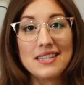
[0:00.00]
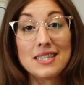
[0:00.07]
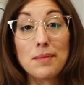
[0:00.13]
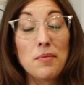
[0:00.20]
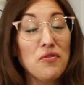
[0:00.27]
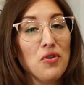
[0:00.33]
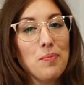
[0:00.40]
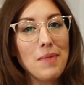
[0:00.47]
Some
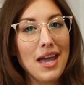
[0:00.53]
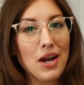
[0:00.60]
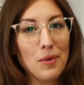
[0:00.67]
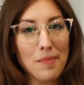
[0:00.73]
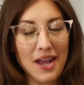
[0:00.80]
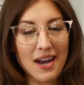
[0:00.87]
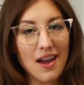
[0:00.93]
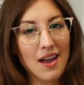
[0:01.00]
of you may or
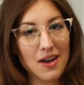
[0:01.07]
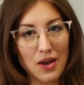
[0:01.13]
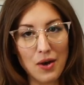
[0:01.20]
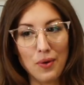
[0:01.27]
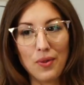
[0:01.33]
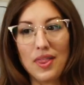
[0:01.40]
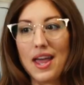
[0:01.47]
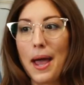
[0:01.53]
may not
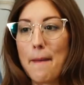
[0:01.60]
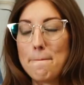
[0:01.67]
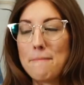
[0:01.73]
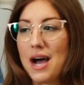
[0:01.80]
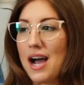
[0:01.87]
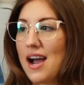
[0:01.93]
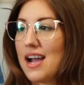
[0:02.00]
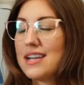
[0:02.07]
know that
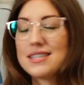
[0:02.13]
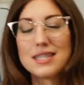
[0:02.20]
my